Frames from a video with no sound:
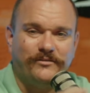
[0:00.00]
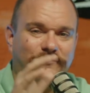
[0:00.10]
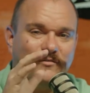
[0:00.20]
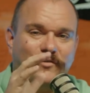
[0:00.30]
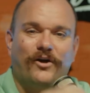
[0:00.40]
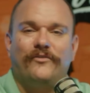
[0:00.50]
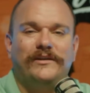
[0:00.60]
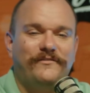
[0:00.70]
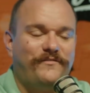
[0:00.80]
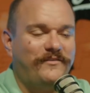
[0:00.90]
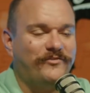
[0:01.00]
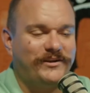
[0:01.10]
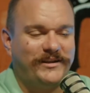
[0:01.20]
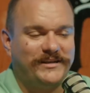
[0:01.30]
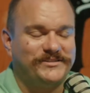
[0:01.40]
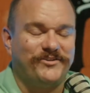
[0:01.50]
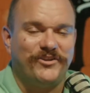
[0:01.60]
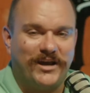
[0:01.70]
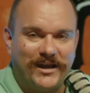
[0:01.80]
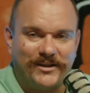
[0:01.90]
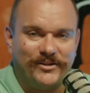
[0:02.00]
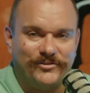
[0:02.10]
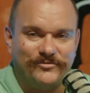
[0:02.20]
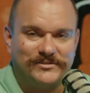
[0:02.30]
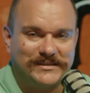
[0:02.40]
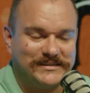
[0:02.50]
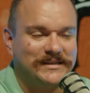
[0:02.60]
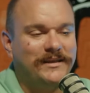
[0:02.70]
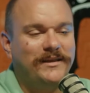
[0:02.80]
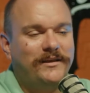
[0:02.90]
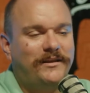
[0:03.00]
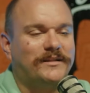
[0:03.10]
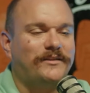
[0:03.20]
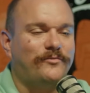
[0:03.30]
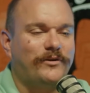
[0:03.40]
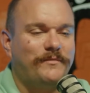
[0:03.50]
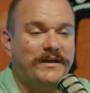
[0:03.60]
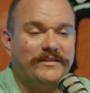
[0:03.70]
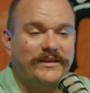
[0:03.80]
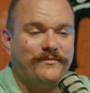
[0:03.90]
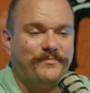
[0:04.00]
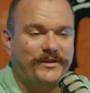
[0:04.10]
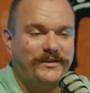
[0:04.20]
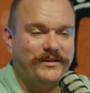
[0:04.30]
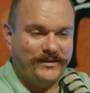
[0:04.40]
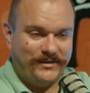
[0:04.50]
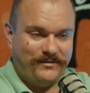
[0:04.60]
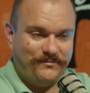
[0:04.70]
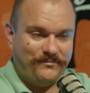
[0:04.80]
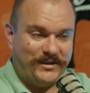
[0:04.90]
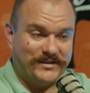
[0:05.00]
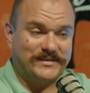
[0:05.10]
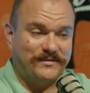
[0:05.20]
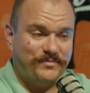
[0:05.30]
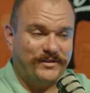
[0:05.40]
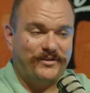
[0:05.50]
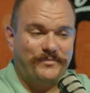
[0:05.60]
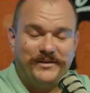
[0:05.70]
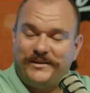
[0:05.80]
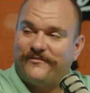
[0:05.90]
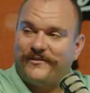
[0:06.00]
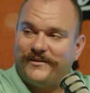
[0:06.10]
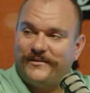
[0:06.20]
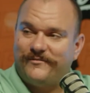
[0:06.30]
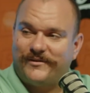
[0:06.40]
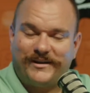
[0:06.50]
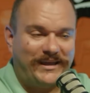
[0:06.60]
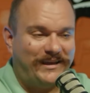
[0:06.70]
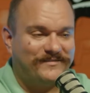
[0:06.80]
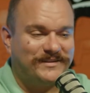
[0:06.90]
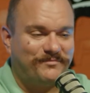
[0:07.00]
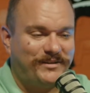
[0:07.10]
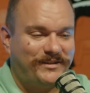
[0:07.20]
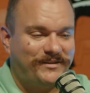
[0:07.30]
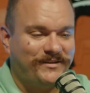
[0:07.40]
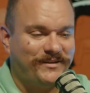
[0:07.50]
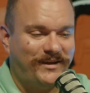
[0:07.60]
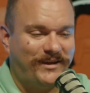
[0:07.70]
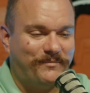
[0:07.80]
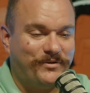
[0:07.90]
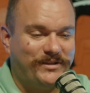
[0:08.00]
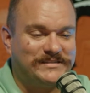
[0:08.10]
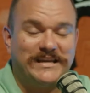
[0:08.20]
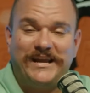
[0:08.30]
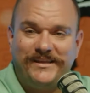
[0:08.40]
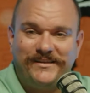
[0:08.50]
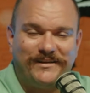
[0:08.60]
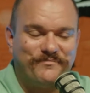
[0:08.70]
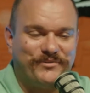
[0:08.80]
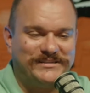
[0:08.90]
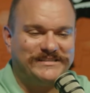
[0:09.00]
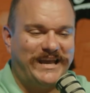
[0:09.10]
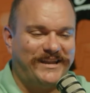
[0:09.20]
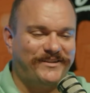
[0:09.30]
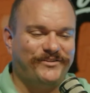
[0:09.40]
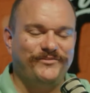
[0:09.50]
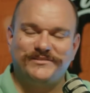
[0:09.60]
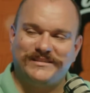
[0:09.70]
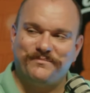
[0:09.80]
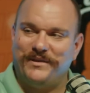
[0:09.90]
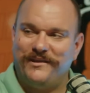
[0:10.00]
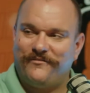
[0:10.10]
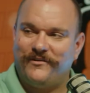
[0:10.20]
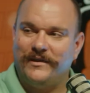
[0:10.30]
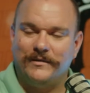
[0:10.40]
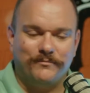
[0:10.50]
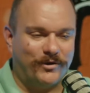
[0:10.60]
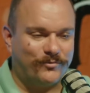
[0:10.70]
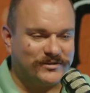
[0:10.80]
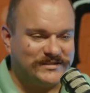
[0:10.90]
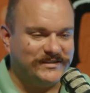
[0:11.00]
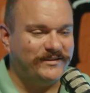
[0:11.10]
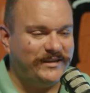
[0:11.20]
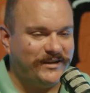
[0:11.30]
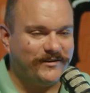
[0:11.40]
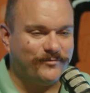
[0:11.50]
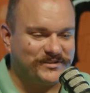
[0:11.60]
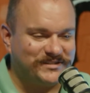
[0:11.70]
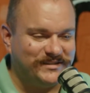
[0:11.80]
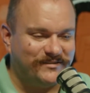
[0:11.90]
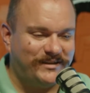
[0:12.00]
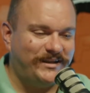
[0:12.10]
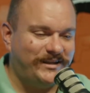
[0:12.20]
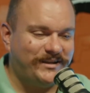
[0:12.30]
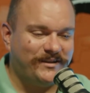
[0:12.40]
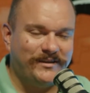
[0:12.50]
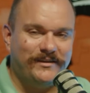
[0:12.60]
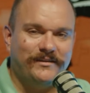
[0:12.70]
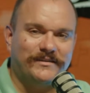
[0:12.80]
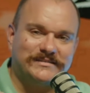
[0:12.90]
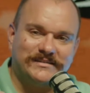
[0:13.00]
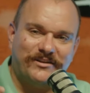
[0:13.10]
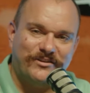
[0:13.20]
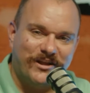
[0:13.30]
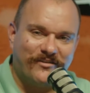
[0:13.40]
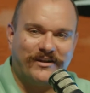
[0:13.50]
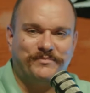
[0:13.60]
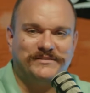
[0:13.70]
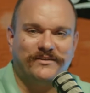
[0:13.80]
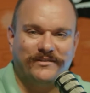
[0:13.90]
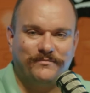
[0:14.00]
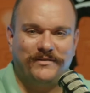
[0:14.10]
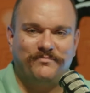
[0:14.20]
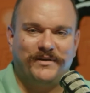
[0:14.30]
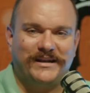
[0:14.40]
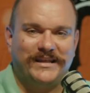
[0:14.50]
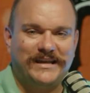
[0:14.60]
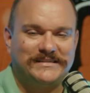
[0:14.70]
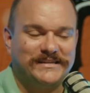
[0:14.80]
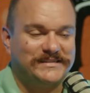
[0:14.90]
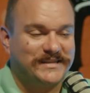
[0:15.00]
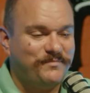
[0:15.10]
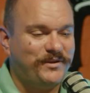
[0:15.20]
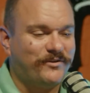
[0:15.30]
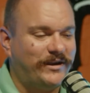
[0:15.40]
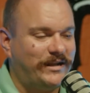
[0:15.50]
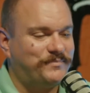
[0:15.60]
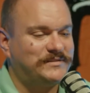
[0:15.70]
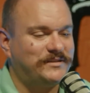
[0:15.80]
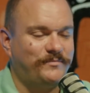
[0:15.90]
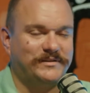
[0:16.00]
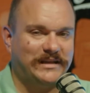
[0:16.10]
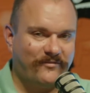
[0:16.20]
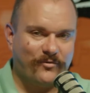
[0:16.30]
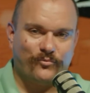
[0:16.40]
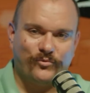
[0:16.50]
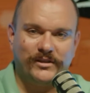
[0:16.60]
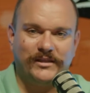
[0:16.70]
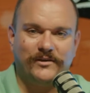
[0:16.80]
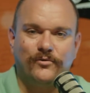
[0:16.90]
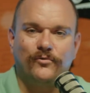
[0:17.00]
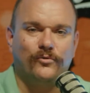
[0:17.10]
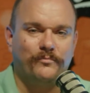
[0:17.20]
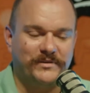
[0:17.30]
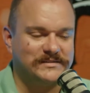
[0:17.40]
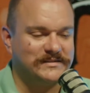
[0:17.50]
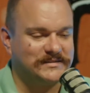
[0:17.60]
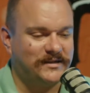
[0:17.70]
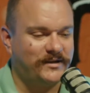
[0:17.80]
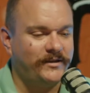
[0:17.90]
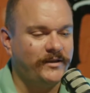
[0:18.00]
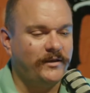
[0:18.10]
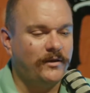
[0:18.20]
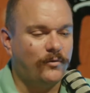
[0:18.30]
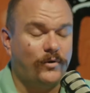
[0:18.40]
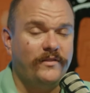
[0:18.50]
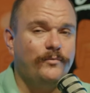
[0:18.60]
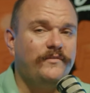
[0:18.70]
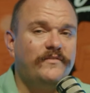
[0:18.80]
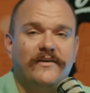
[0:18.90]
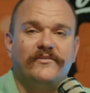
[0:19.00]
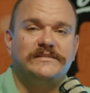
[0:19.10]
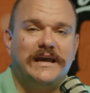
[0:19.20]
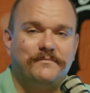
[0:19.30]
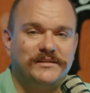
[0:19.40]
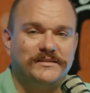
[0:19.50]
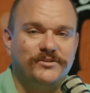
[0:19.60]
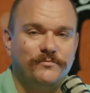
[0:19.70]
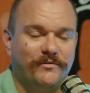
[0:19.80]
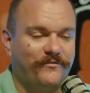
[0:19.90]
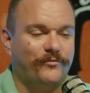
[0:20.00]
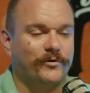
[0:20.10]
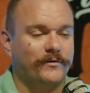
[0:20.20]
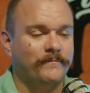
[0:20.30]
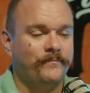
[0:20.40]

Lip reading: If you've already favorited us, you're not going to lose us. Nothing to worry about there, but man, it's going to be a little bit different. We're going to have something pretty exciting. I'm pretty sad to lose the beef, but we're still here. We're still in it. This is another episode of the Beef Podcast, and it's going to be a great episode because I have a really cool business on, one that we've never tapped into before.